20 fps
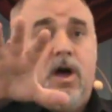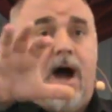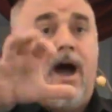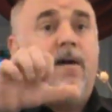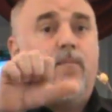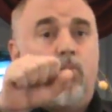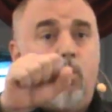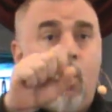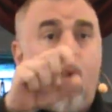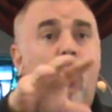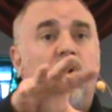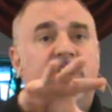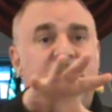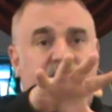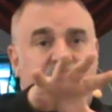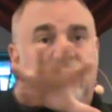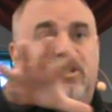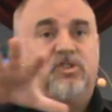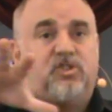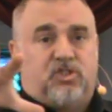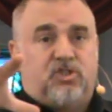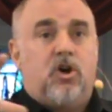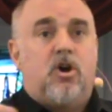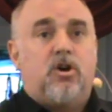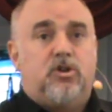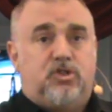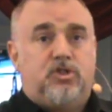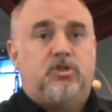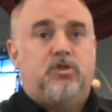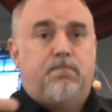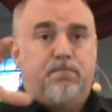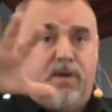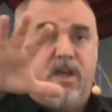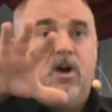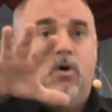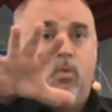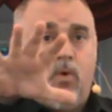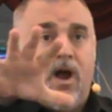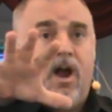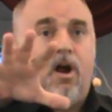I am warning this church.
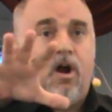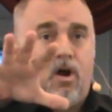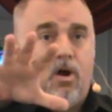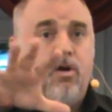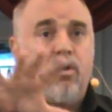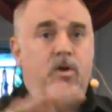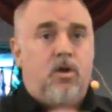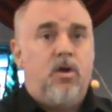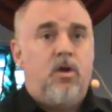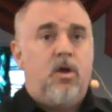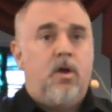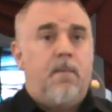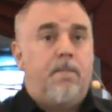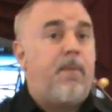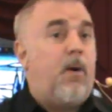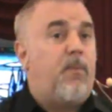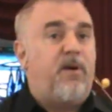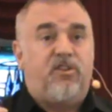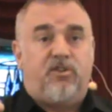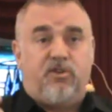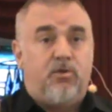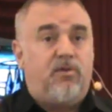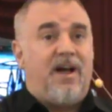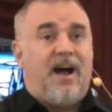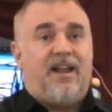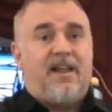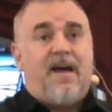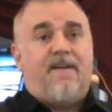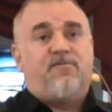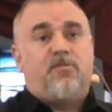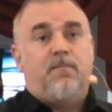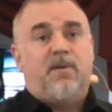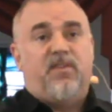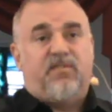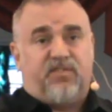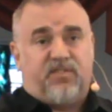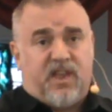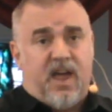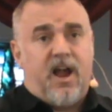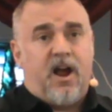Be aware. But we do not have to be
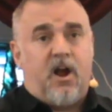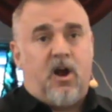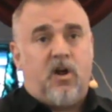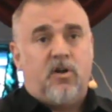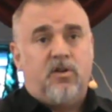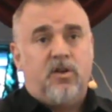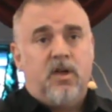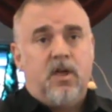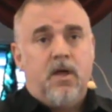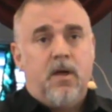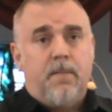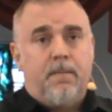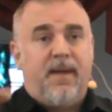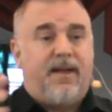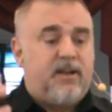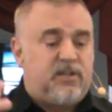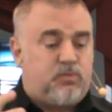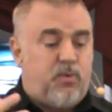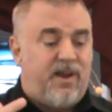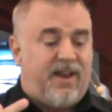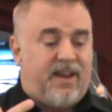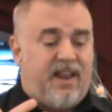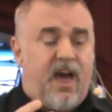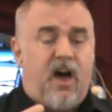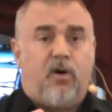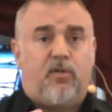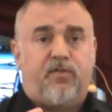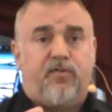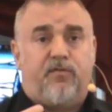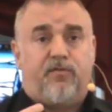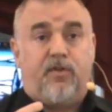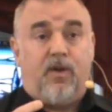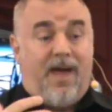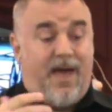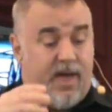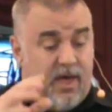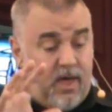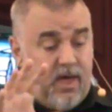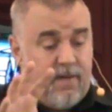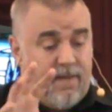scared because we can help
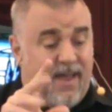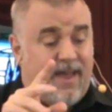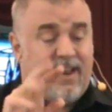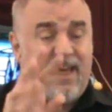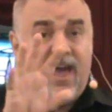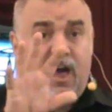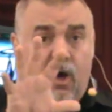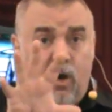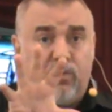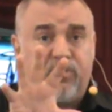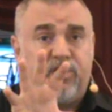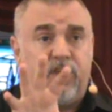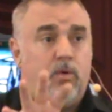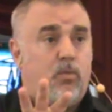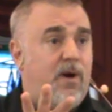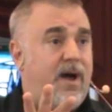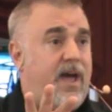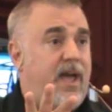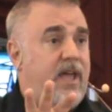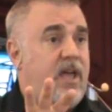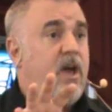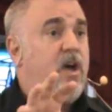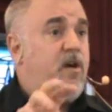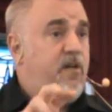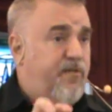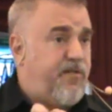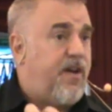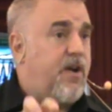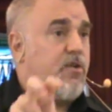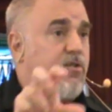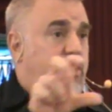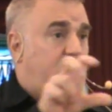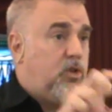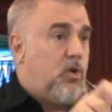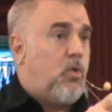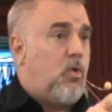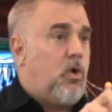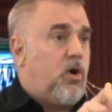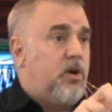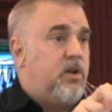in a healthy way fear the
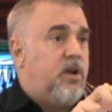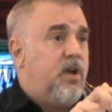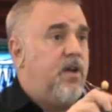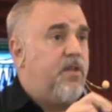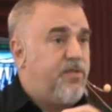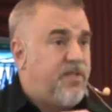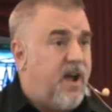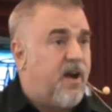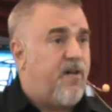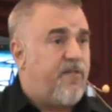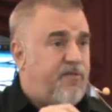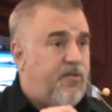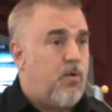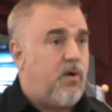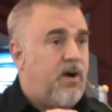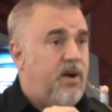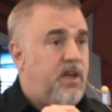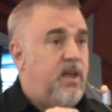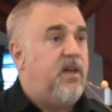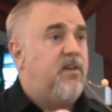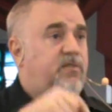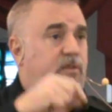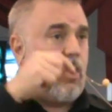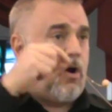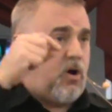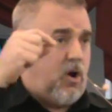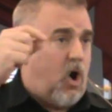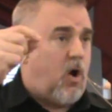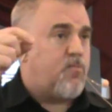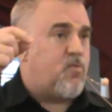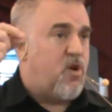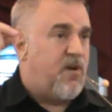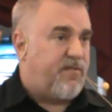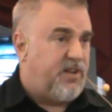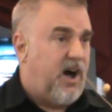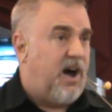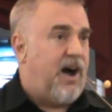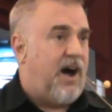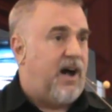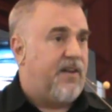Lord. Therefore, He is our armor
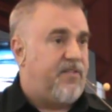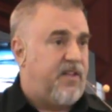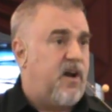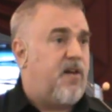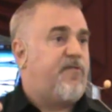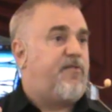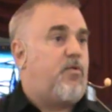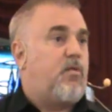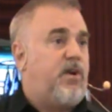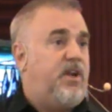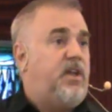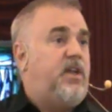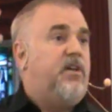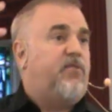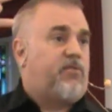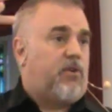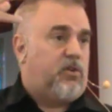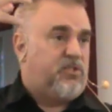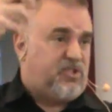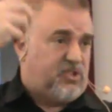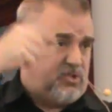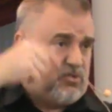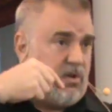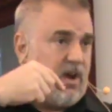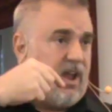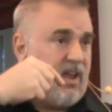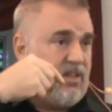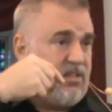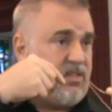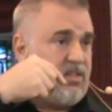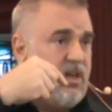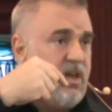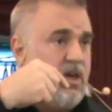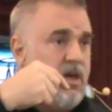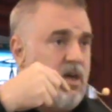of God. Therefore, He is our strength.